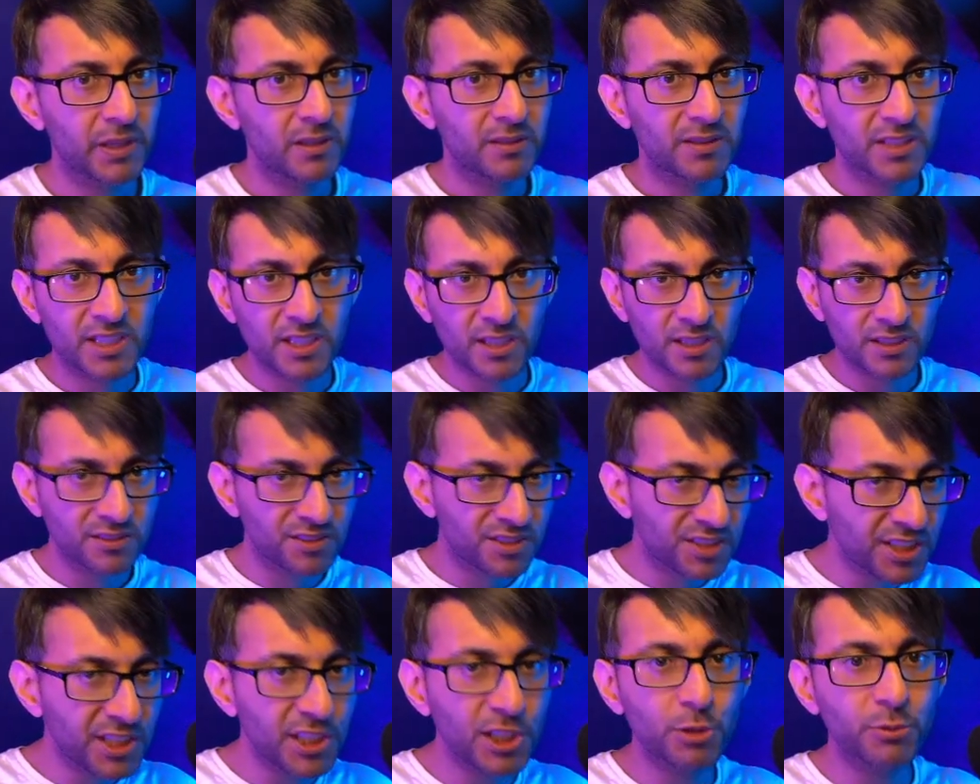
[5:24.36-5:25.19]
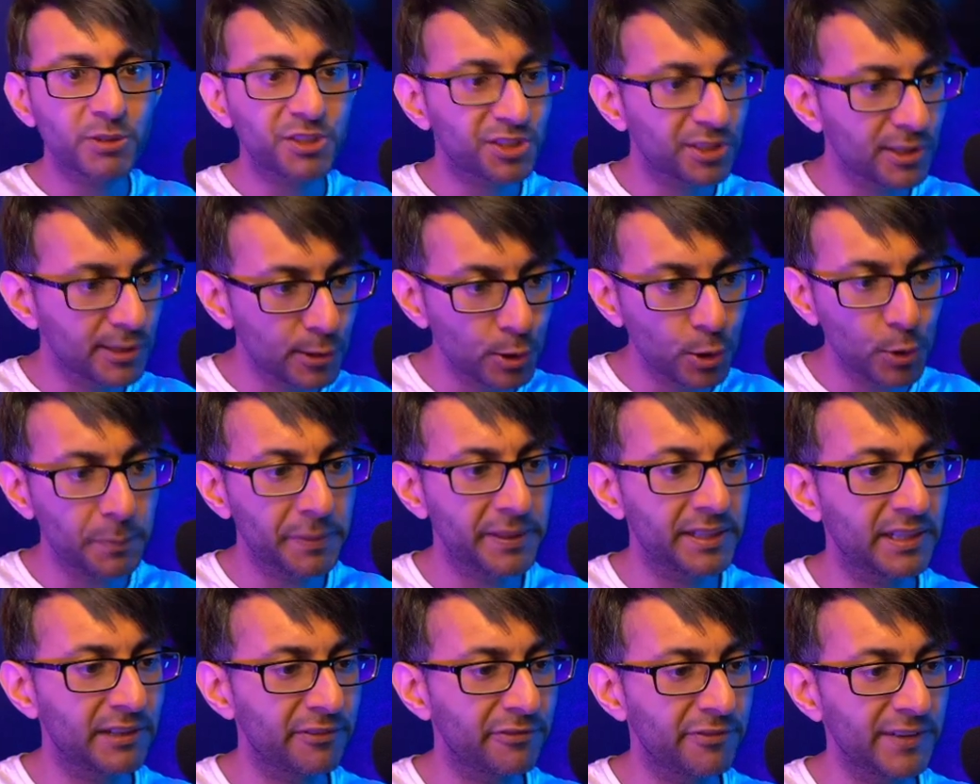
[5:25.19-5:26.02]
the continuous
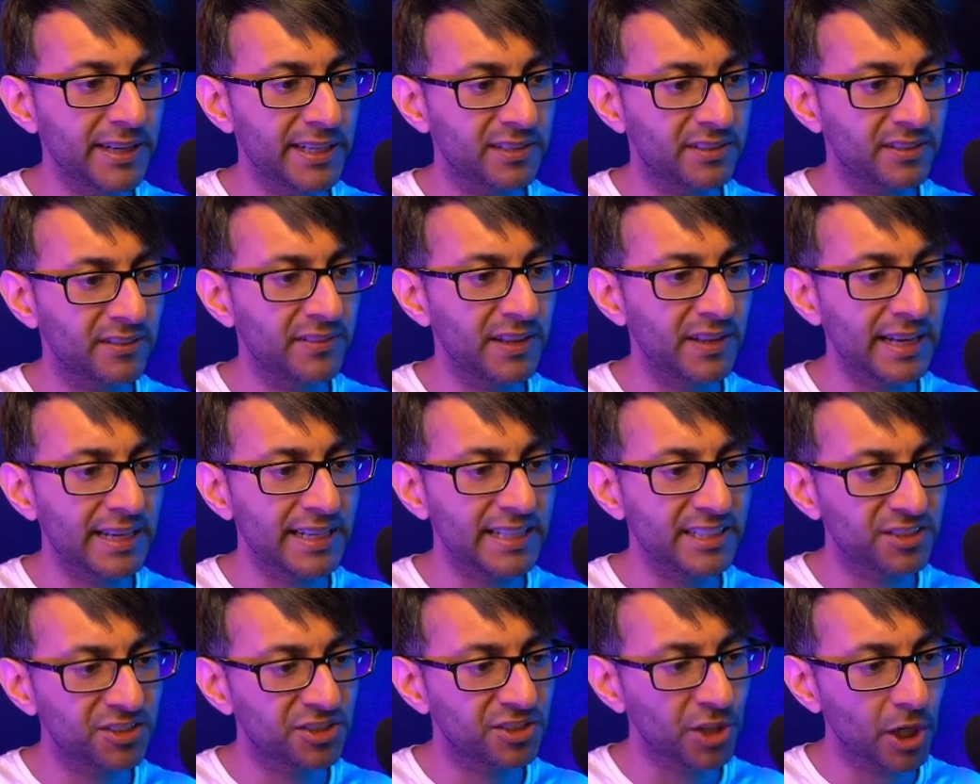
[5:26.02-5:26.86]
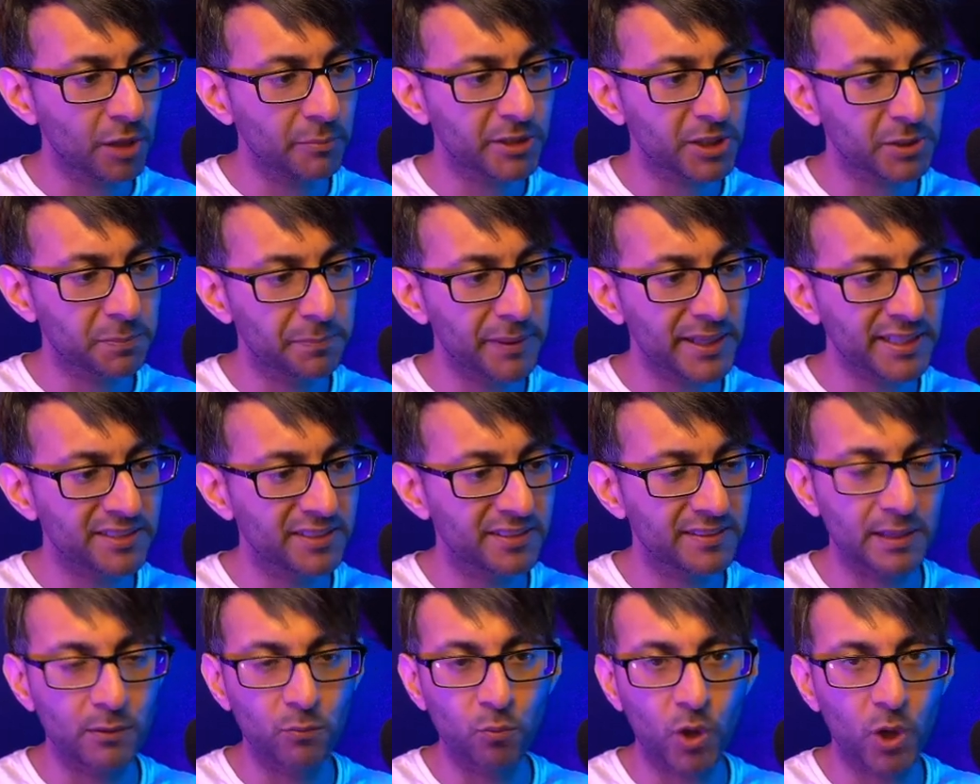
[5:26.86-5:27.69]
looping effect of that, is so much better
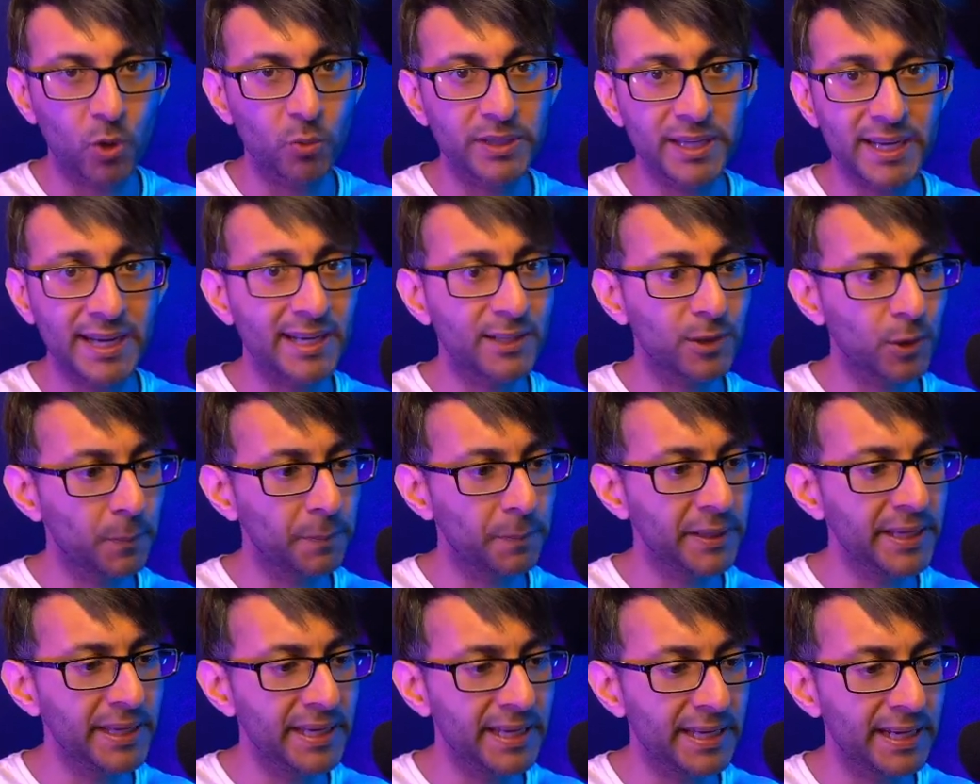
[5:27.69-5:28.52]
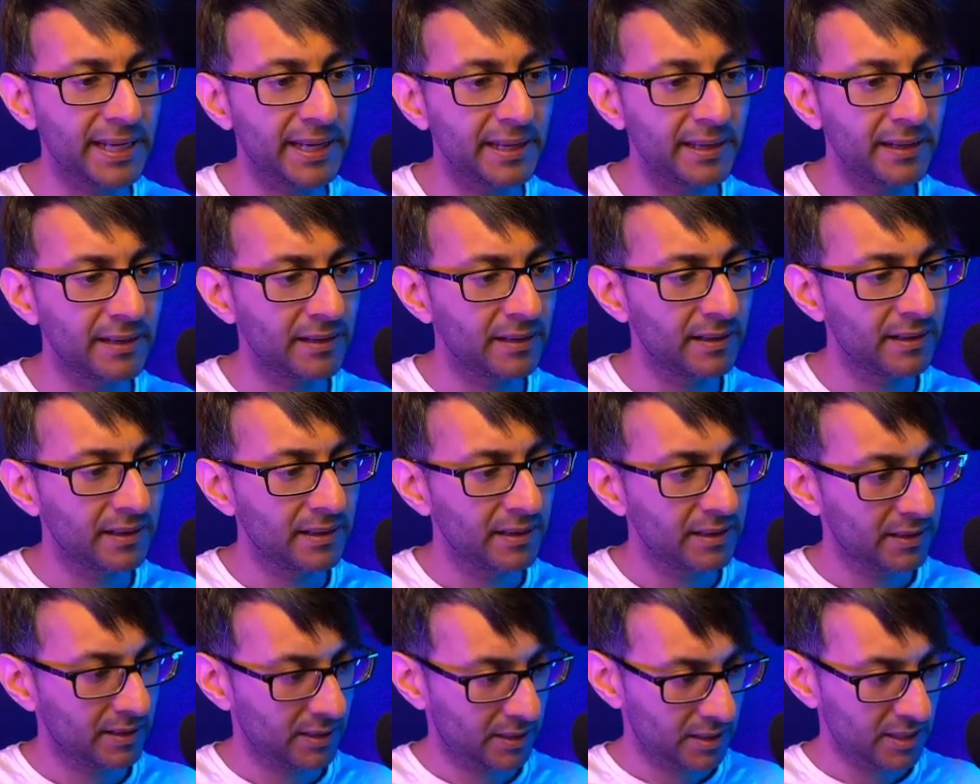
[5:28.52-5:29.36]
than what we had up here.
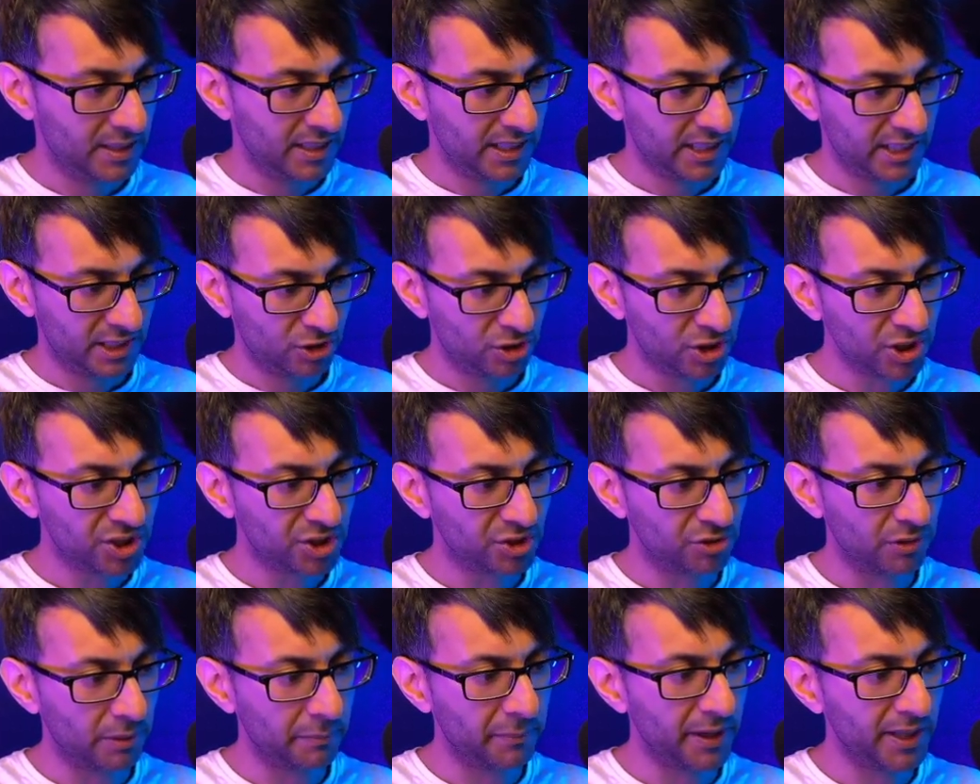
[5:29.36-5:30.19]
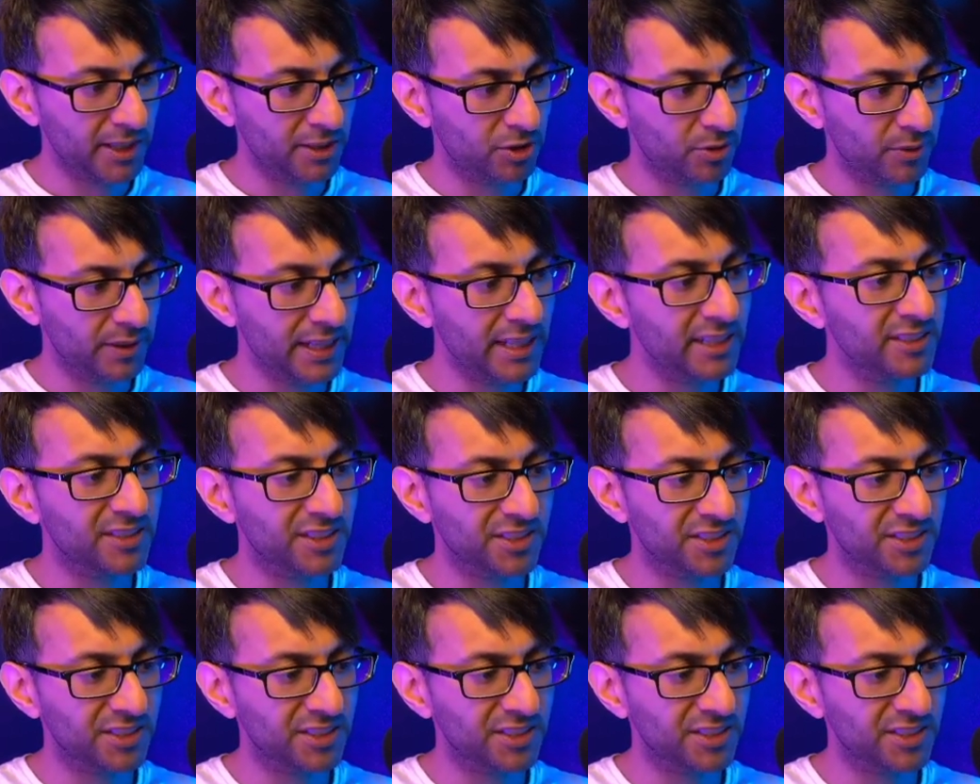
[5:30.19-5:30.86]
Just to remind you, here's the